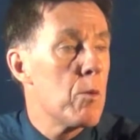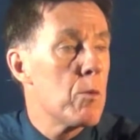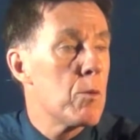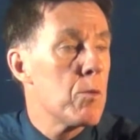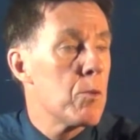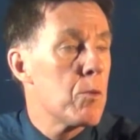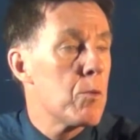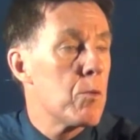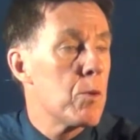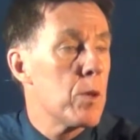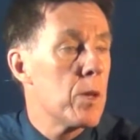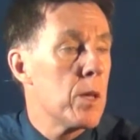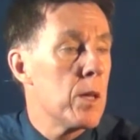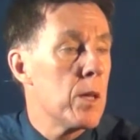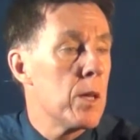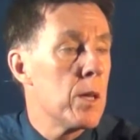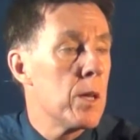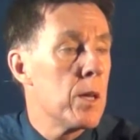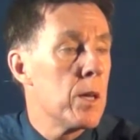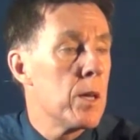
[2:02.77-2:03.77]
root of 3
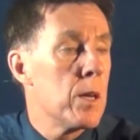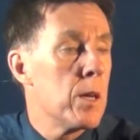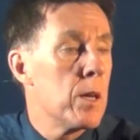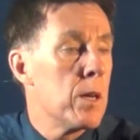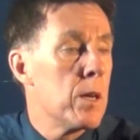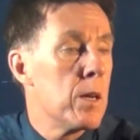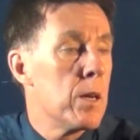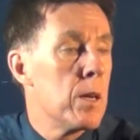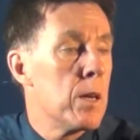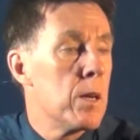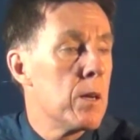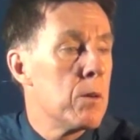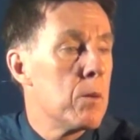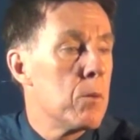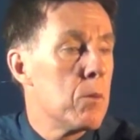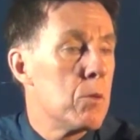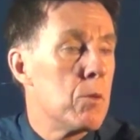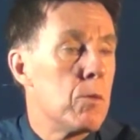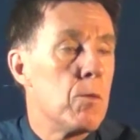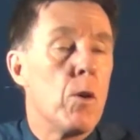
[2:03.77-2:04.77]

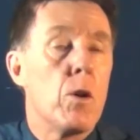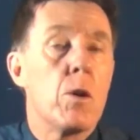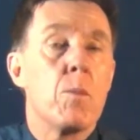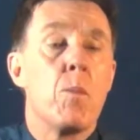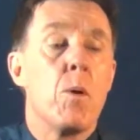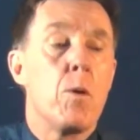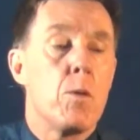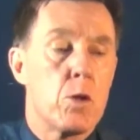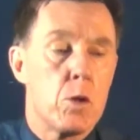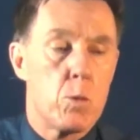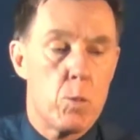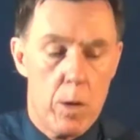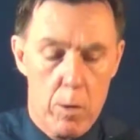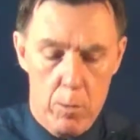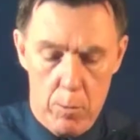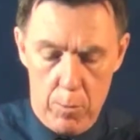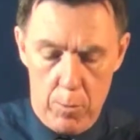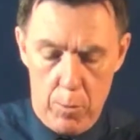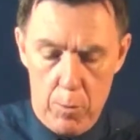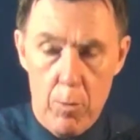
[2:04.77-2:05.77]
divided by the square
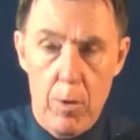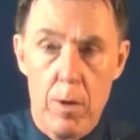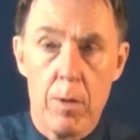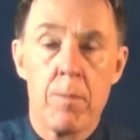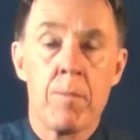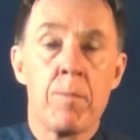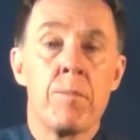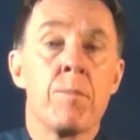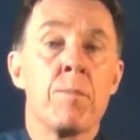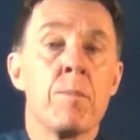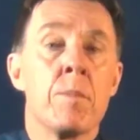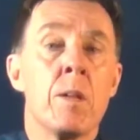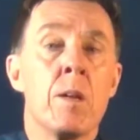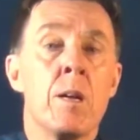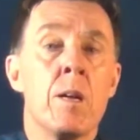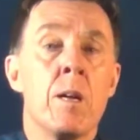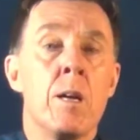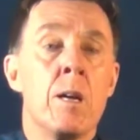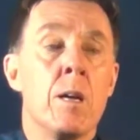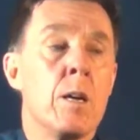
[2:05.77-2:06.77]
root of 3.
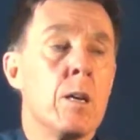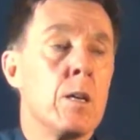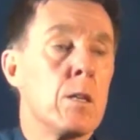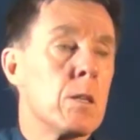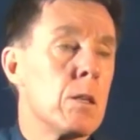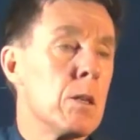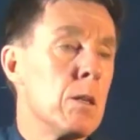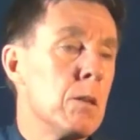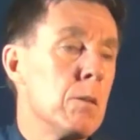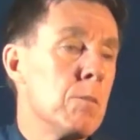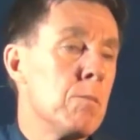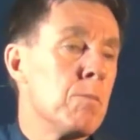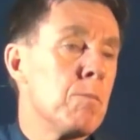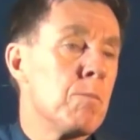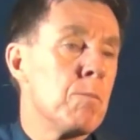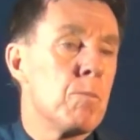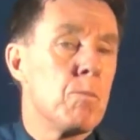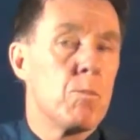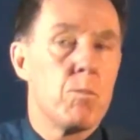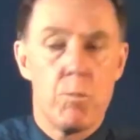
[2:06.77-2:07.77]
So
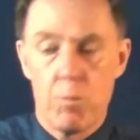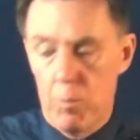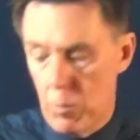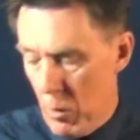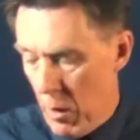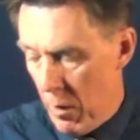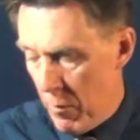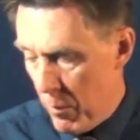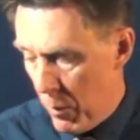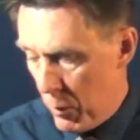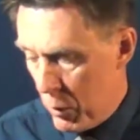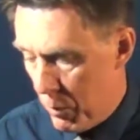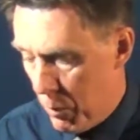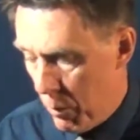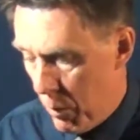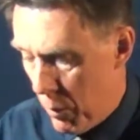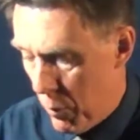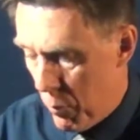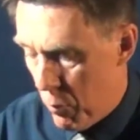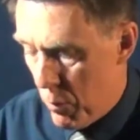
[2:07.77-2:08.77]
I've
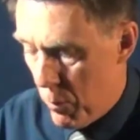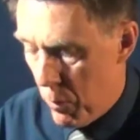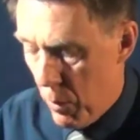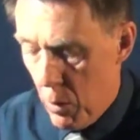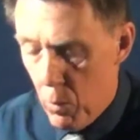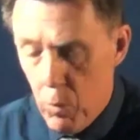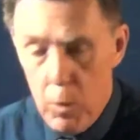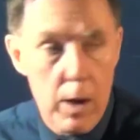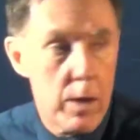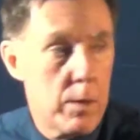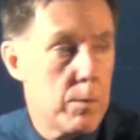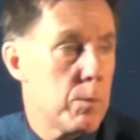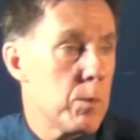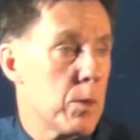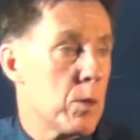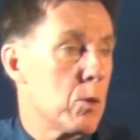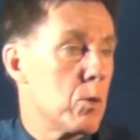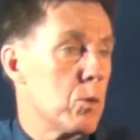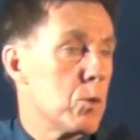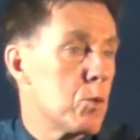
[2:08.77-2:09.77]
multiplied through by 1
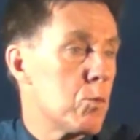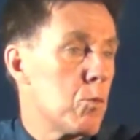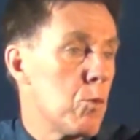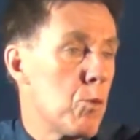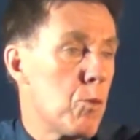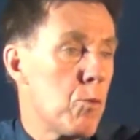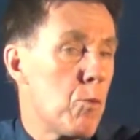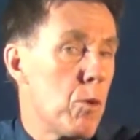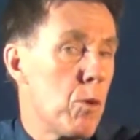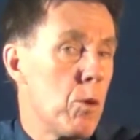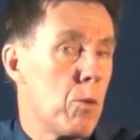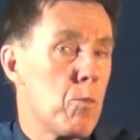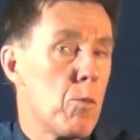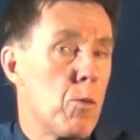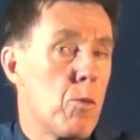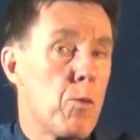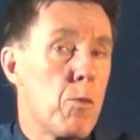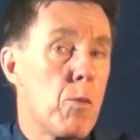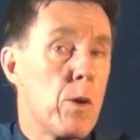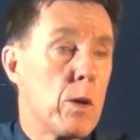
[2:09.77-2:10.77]
because root 3 on
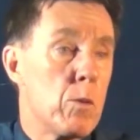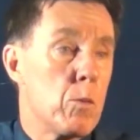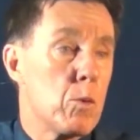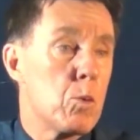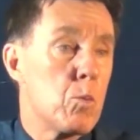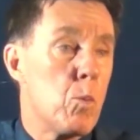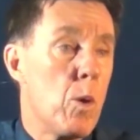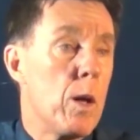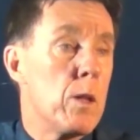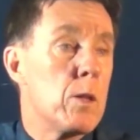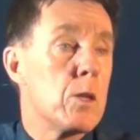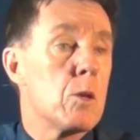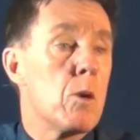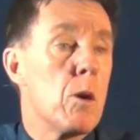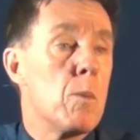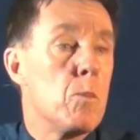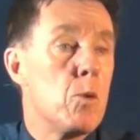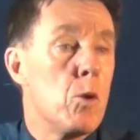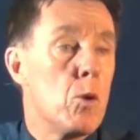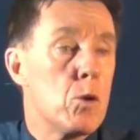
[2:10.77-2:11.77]
root 3 equals 1, so
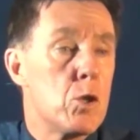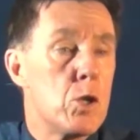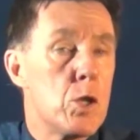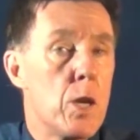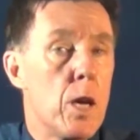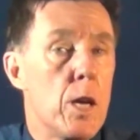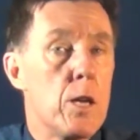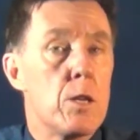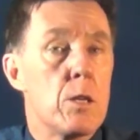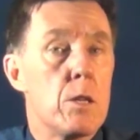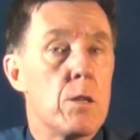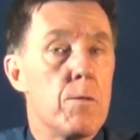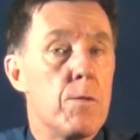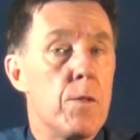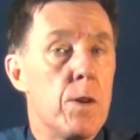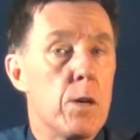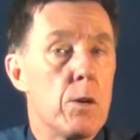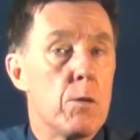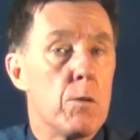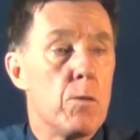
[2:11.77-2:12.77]
I'm not changing the
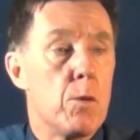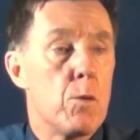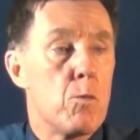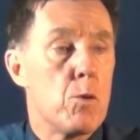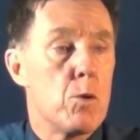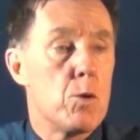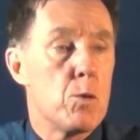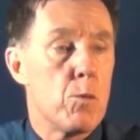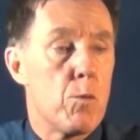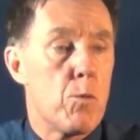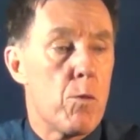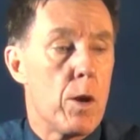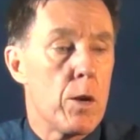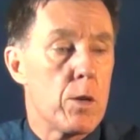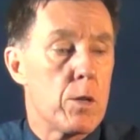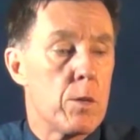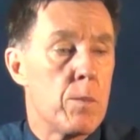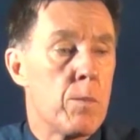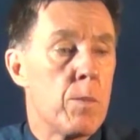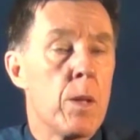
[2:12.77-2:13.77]
value of the original
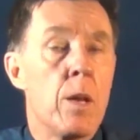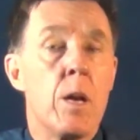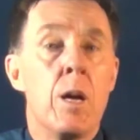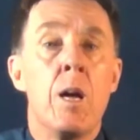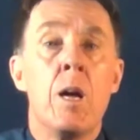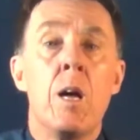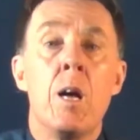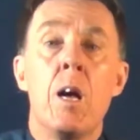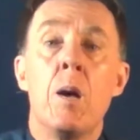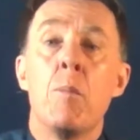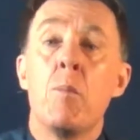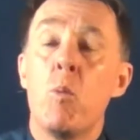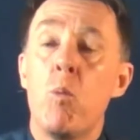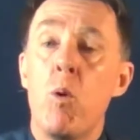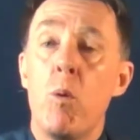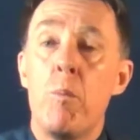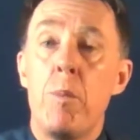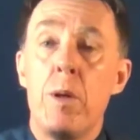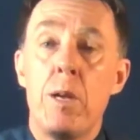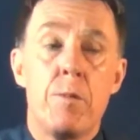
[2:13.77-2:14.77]
fraction. But
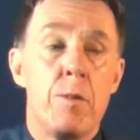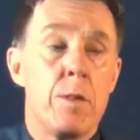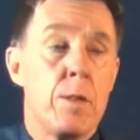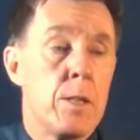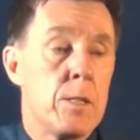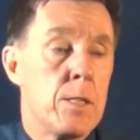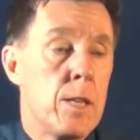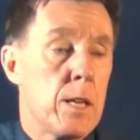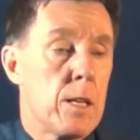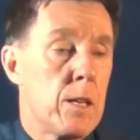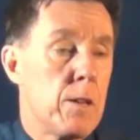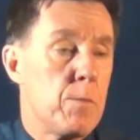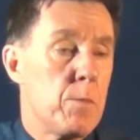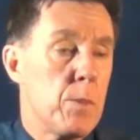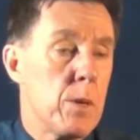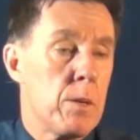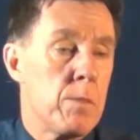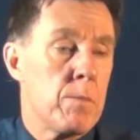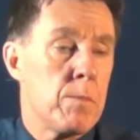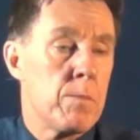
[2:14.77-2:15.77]
what benefit does that give
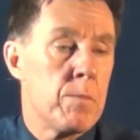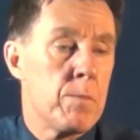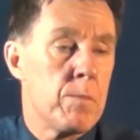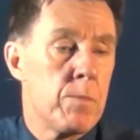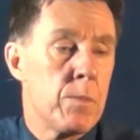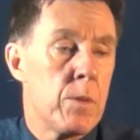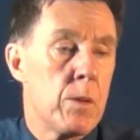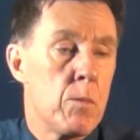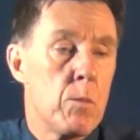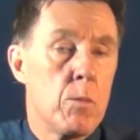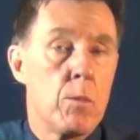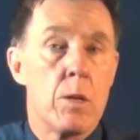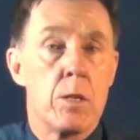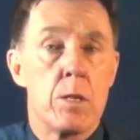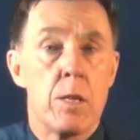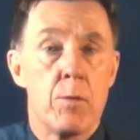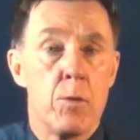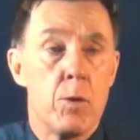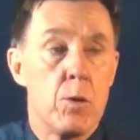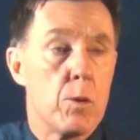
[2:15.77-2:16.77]
me?
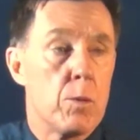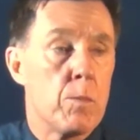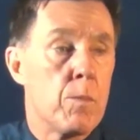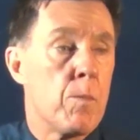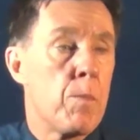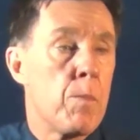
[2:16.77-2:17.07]
Let's have a look.